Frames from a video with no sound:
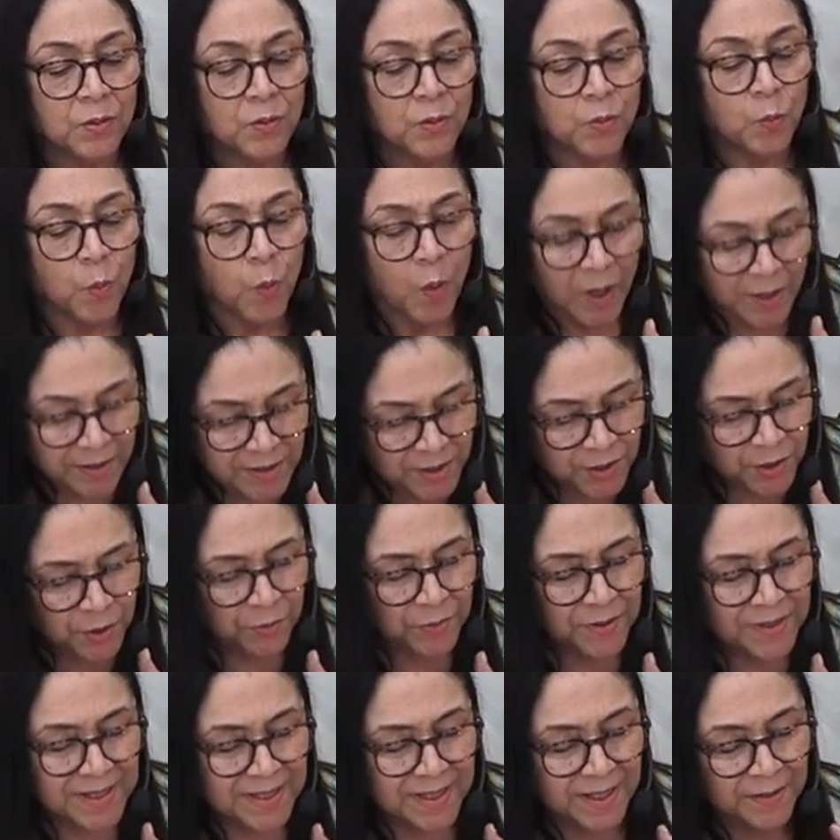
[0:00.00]
once you
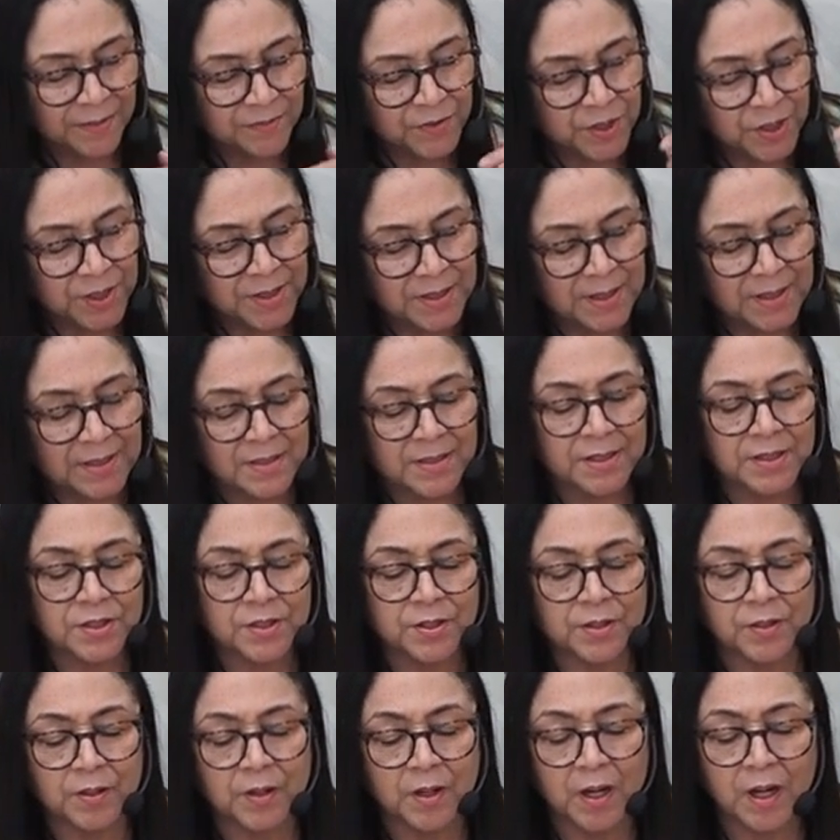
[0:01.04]
receive Jesus into
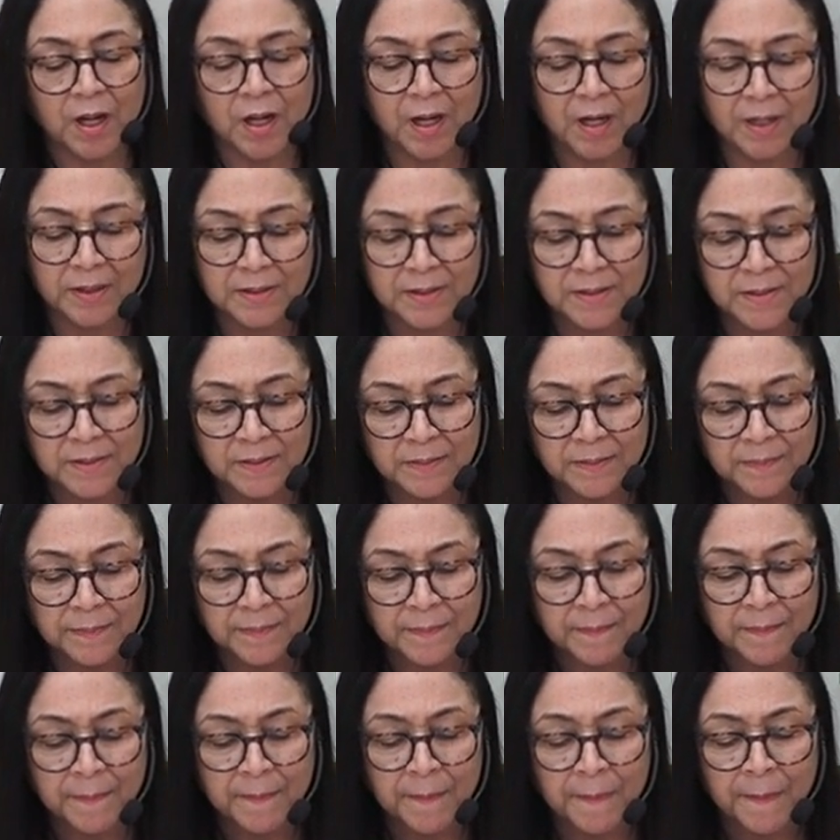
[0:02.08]
your heart,
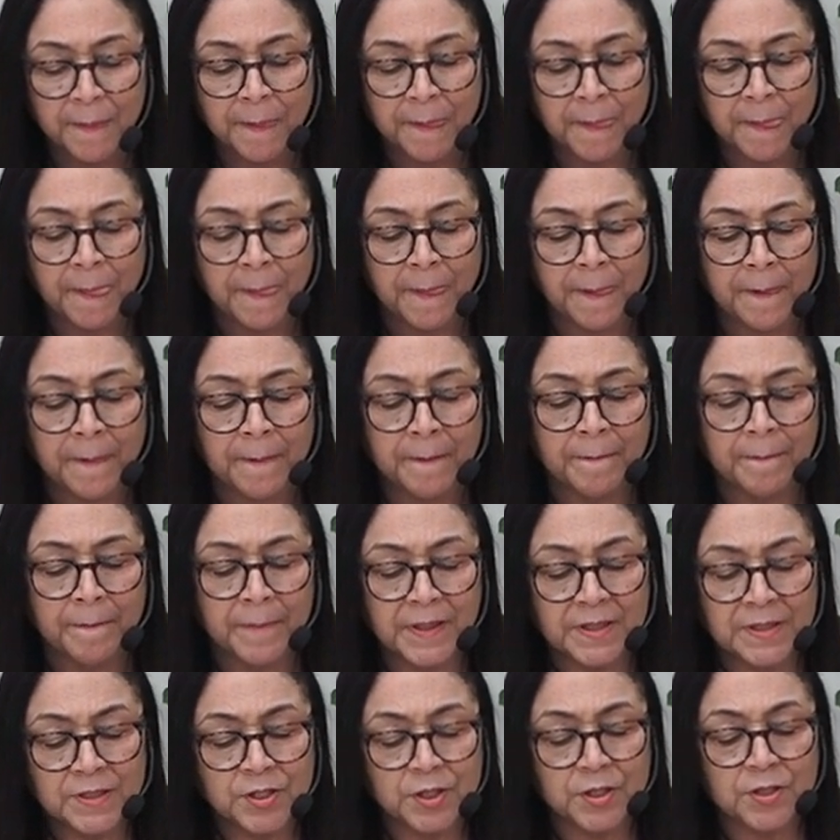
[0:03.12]

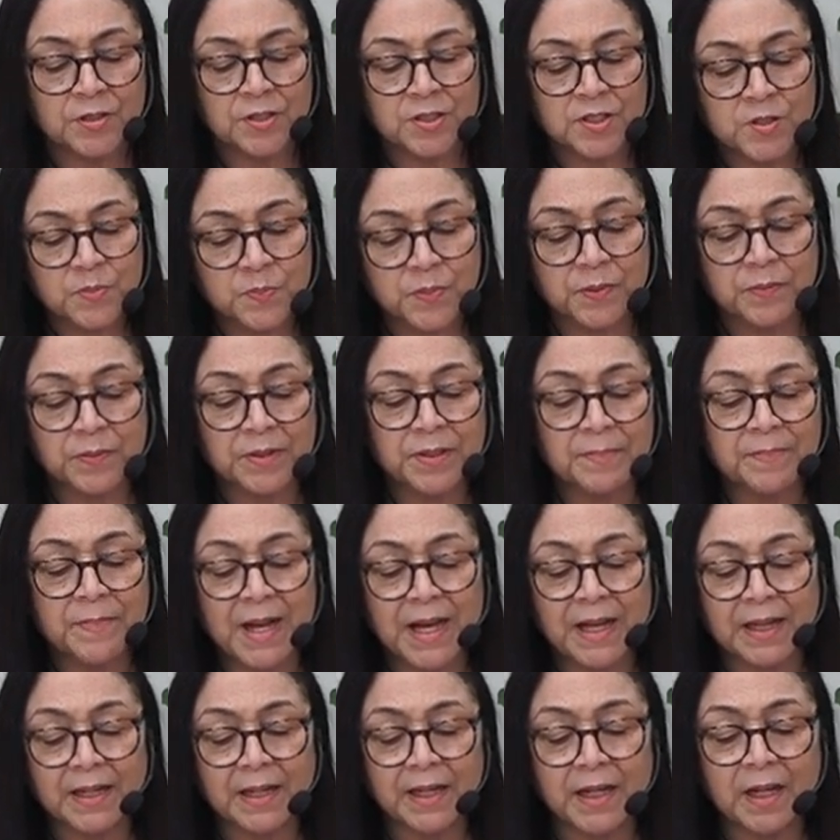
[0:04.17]
into your spirit
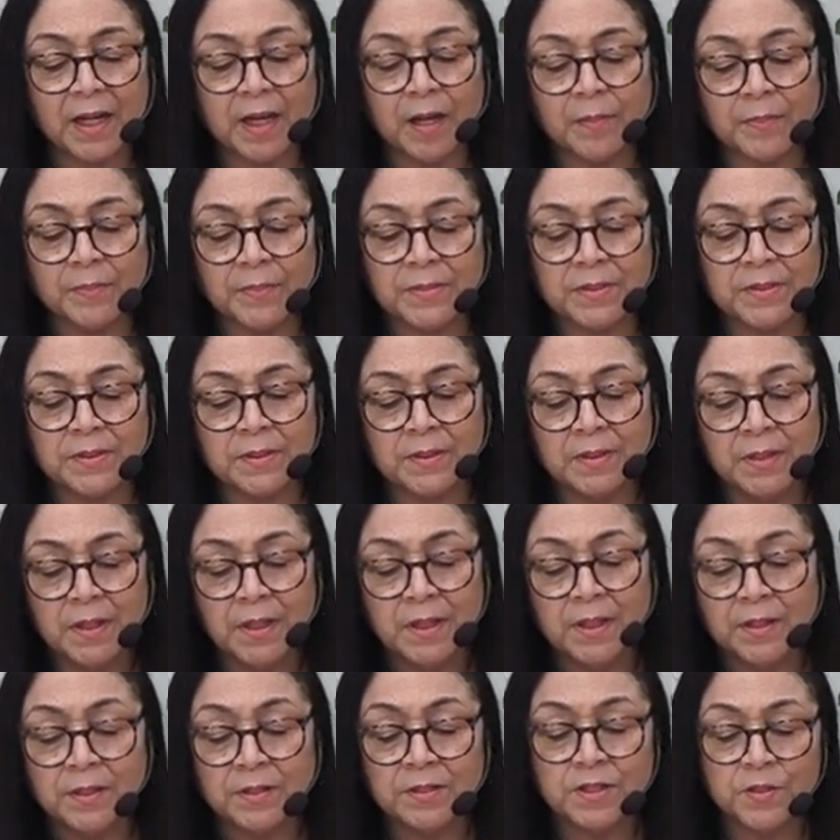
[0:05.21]
man, he comes,
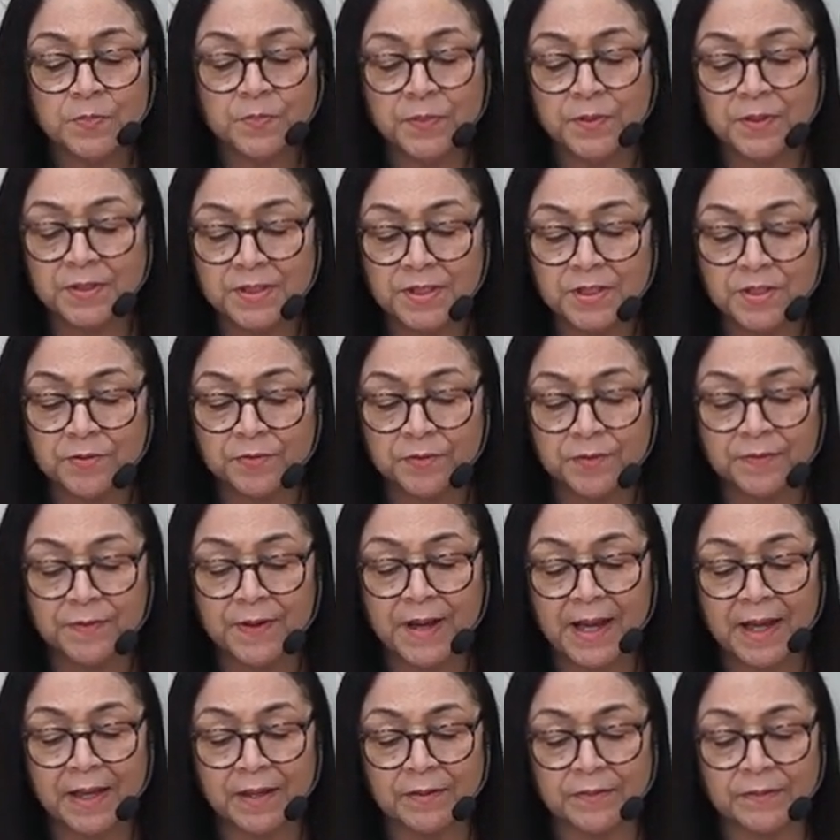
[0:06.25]
your spirit is
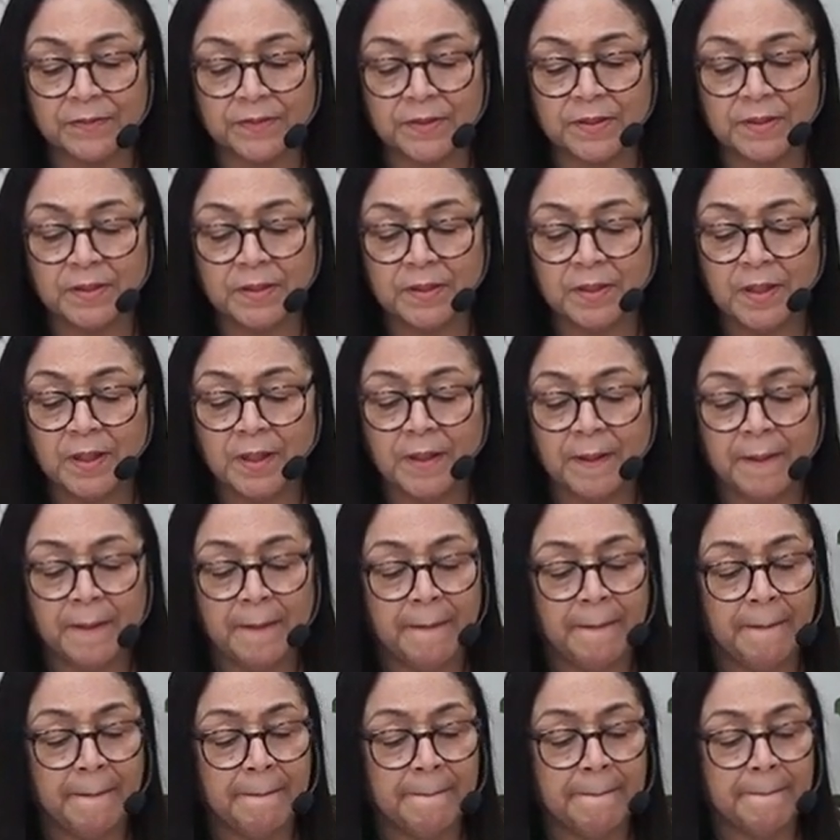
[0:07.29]
revived.
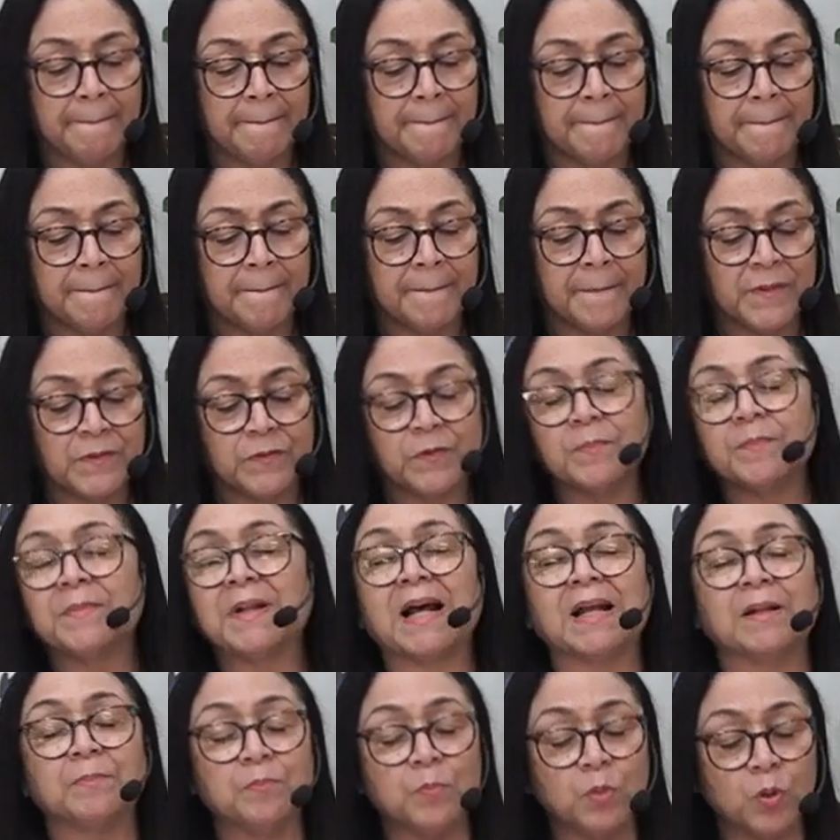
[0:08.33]
From
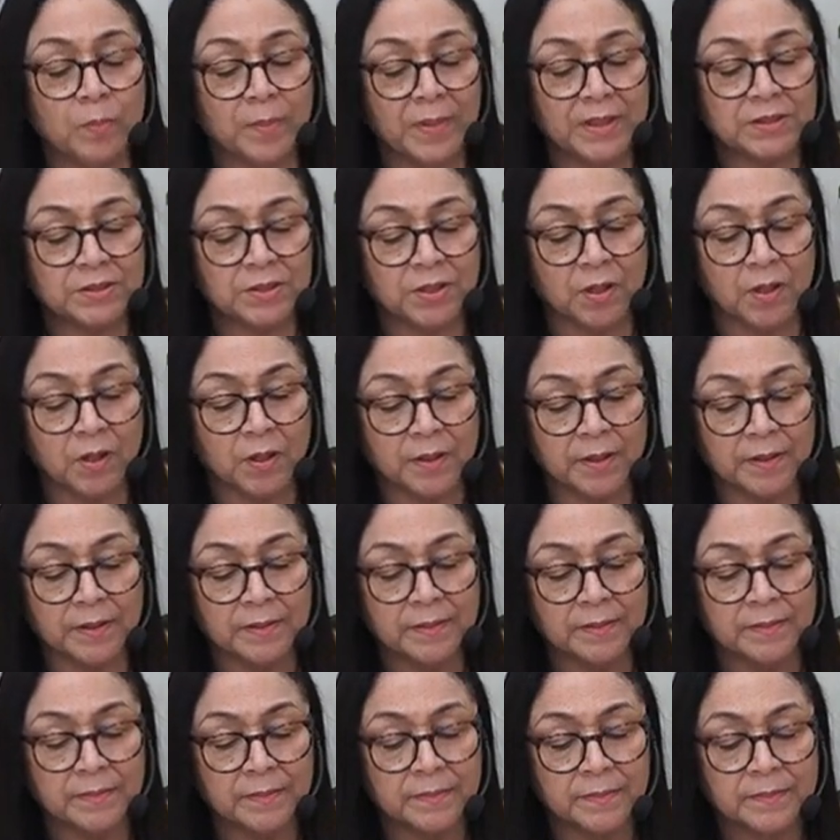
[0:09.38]
that moment on,
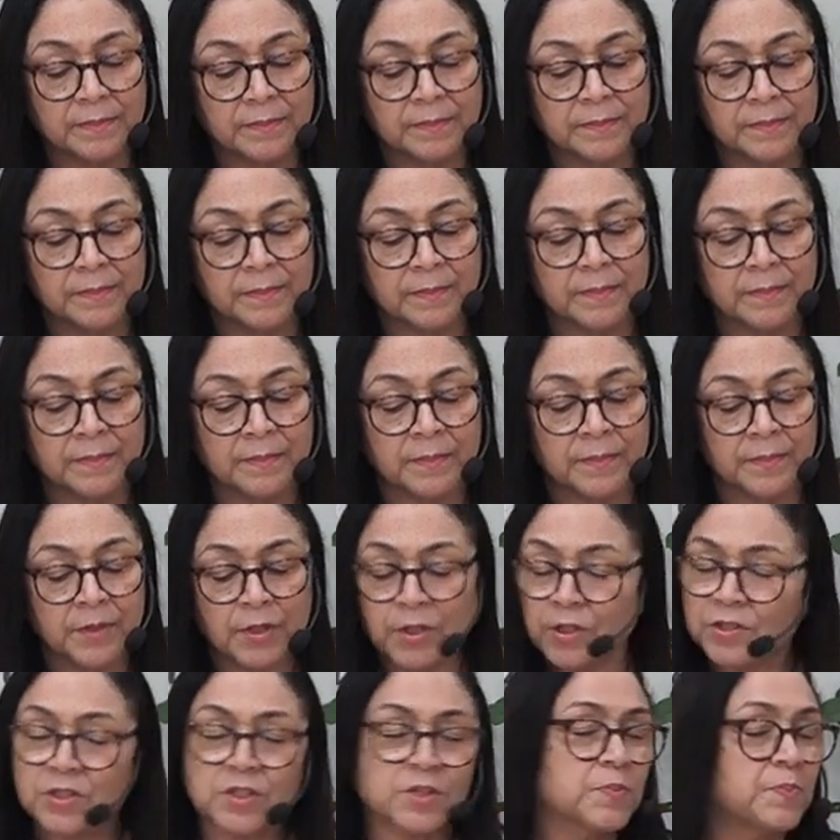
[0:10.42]

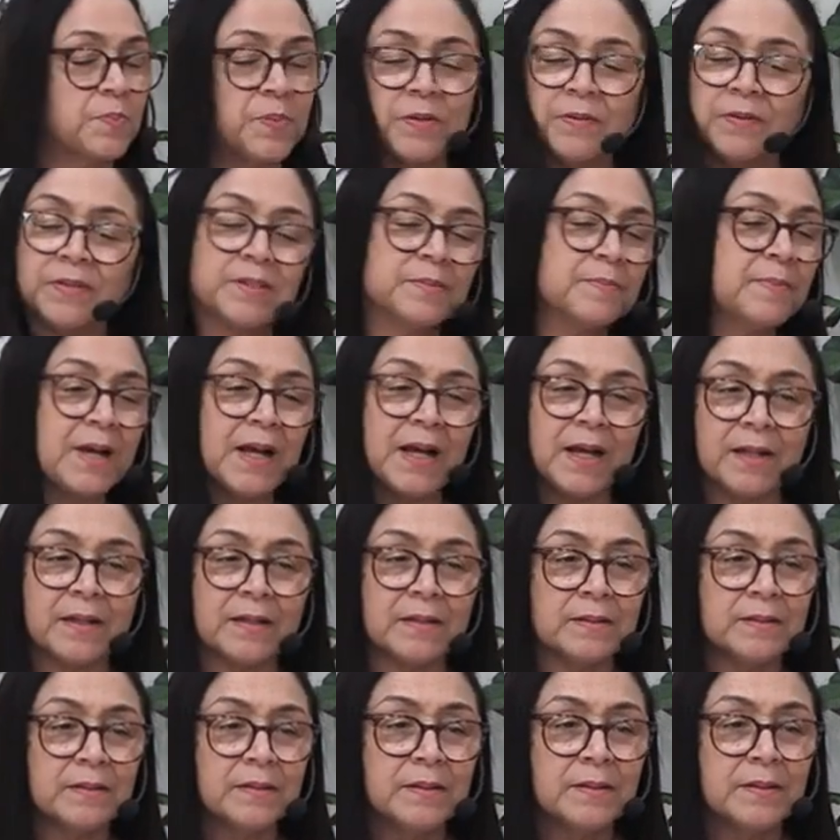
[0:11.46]
your spirit man